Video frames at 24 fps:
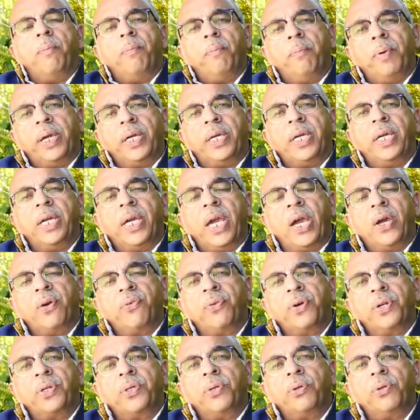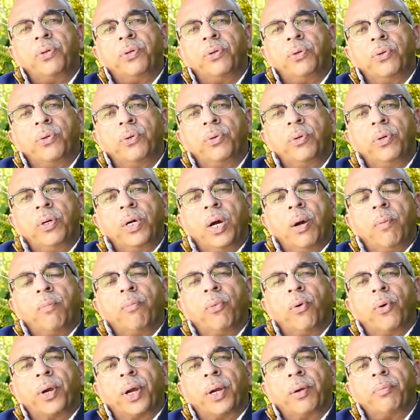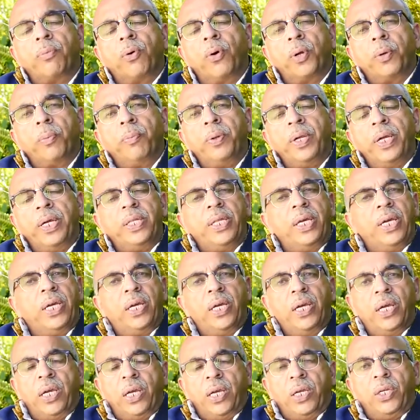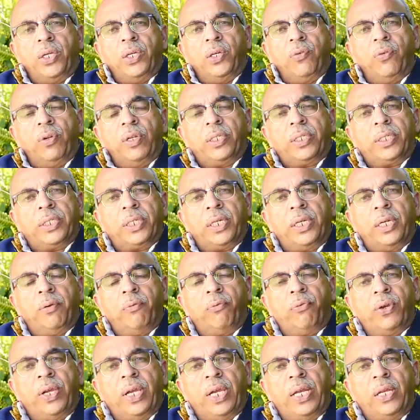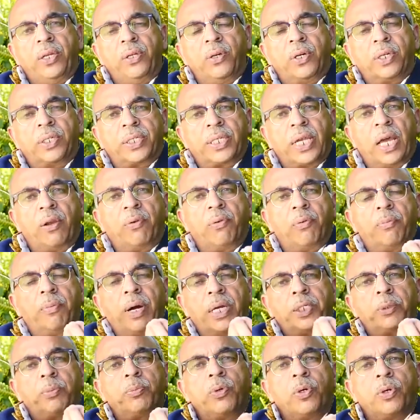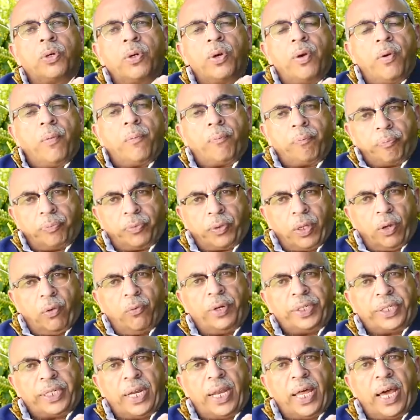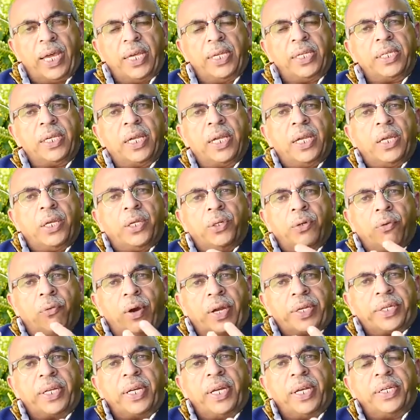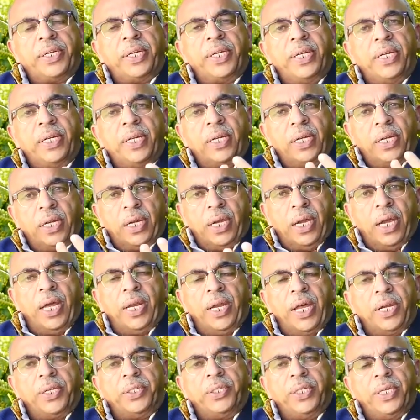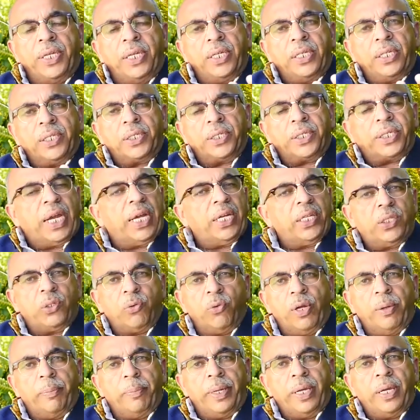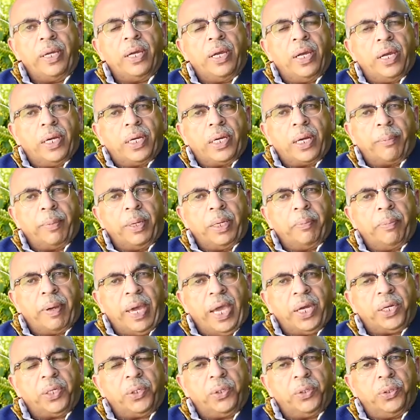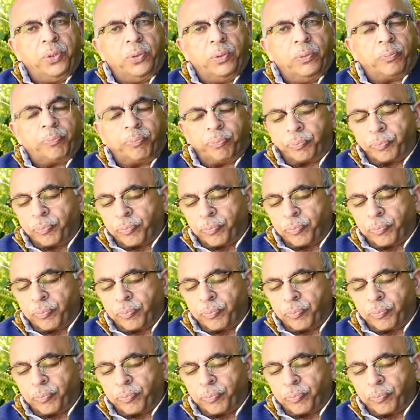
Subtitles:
making effort to do more and more breathing, you will feel yourself much more vitalized, your vitality, energy, strength will be coming back to you.